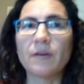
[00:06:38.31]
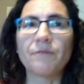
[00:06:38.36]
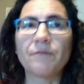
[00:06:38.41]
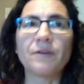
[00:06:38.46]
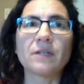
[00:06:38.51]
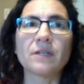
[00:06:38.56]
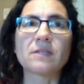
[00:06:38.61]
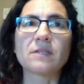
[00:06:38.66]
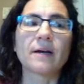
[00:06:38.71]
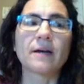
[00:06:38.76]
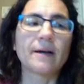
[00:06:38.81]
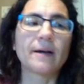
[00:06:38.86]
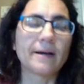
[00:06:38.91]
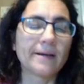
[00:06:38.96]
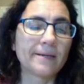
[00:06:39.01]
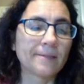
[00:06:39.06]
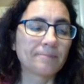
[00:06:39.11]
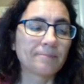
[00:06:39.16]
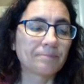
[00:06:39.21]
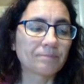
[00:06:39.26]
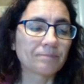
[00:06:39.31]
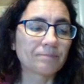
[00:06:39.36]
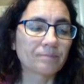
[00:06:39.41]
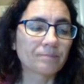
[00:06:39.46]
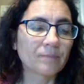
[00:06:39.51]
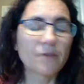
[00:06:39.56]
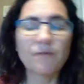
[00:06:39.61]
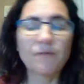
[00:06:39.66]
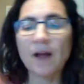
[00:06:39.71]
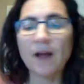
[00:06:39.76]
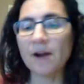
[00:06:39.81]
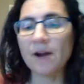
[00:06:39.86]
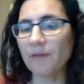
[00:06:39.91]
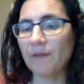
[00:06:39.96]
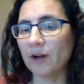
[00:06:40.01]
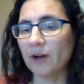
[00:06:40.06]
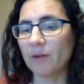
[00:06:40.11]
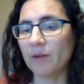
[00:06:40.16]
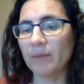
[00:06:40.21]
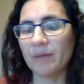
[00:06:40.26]
If it's a
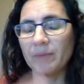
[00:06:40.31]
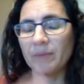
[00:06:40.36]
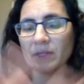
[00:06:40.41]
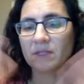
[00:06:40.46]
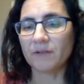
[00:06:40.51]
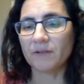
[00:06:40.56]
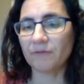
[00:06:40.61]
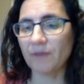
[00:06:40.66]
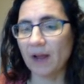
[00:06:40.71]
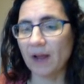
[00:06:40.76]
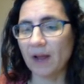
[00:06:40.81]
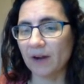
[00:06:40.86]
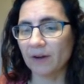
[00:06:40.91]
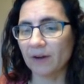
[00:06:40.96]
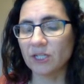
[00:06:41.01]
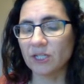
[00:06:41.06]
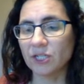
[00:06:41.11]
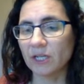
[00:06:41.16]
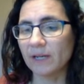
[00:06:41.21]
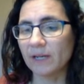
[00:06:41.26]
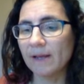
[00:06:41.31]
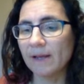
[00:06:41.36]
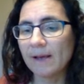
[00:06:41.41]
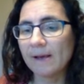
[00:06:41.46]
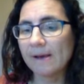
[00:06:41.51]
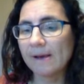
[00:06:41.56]
firefighter, maybe it's a fire engine.